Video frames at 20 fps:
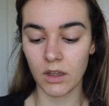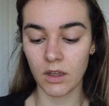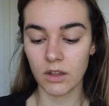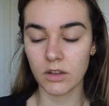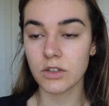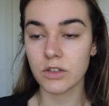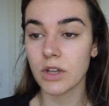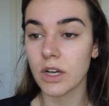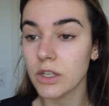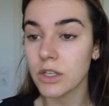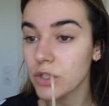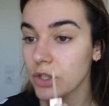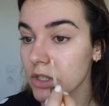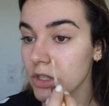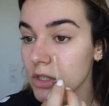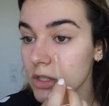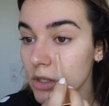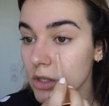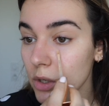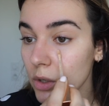So I
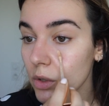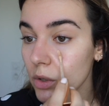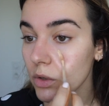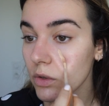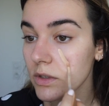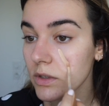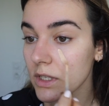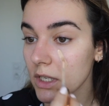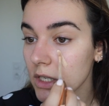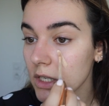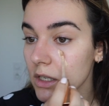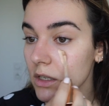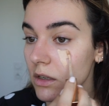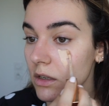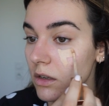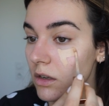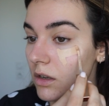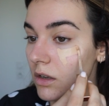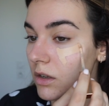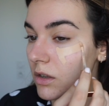just use it
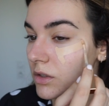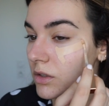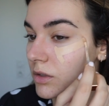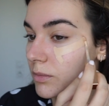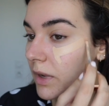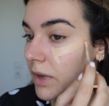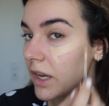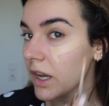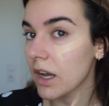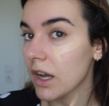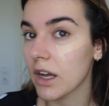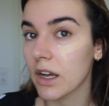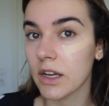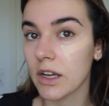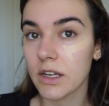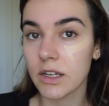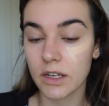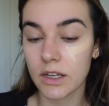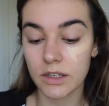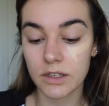under my
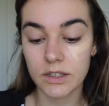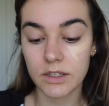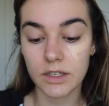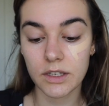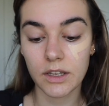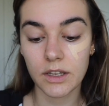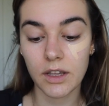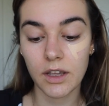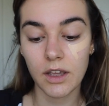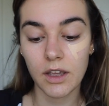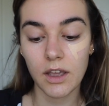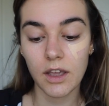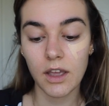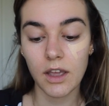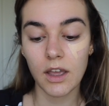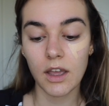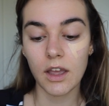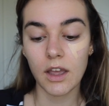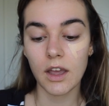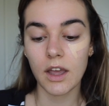eyes.
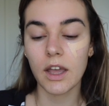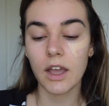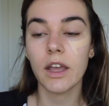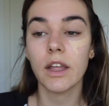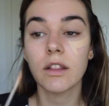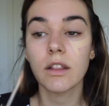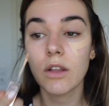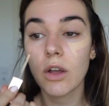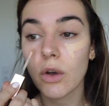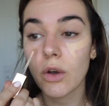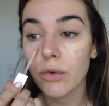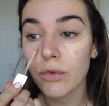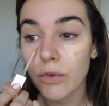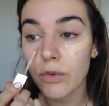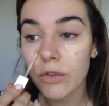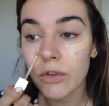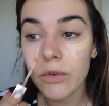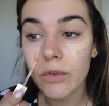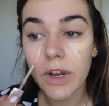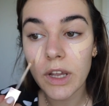And oh,
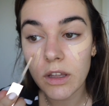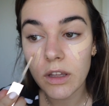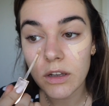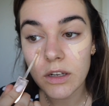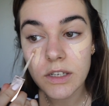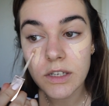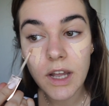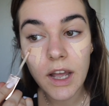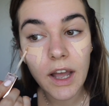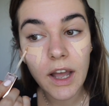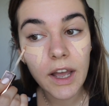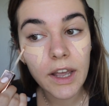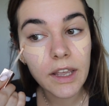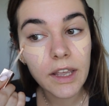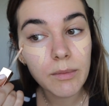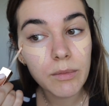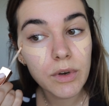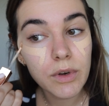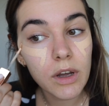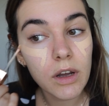for the record, I
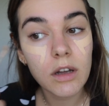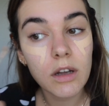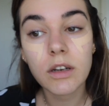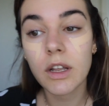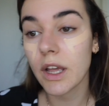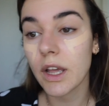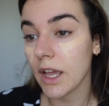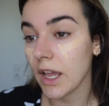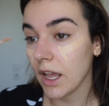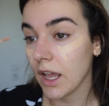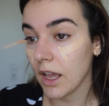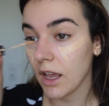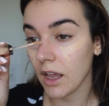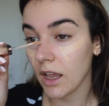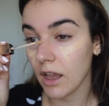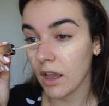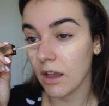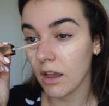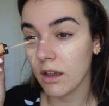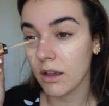am not
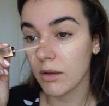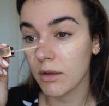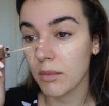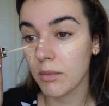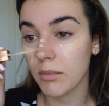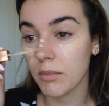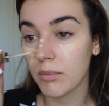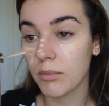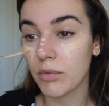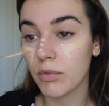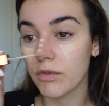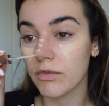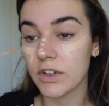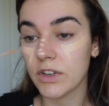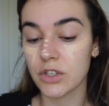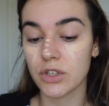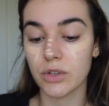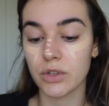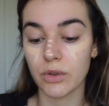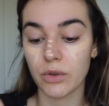a
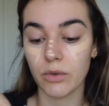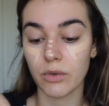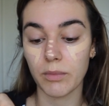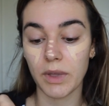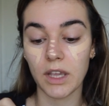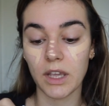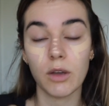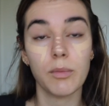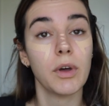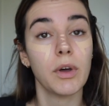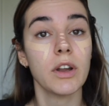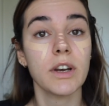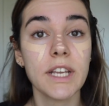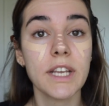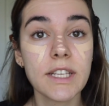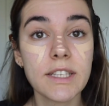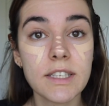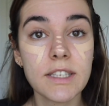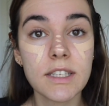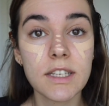professional makeup
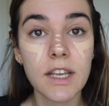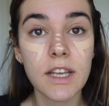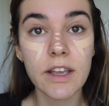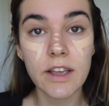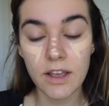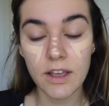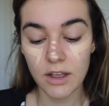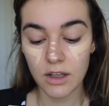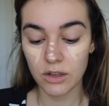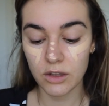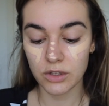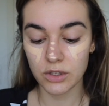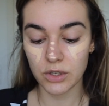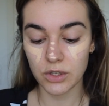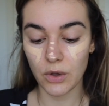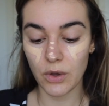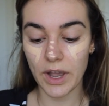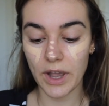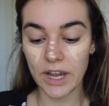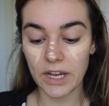artist.
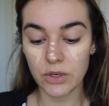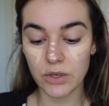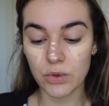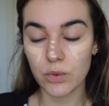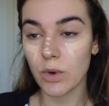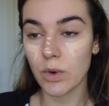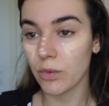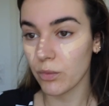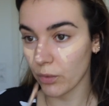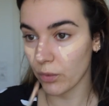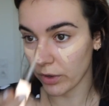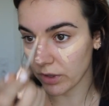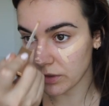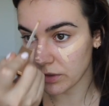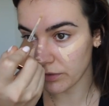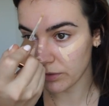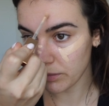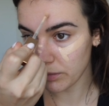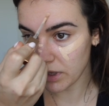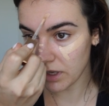So I do what works
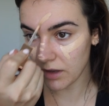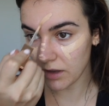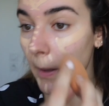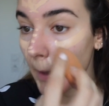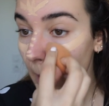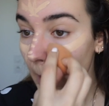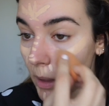for me.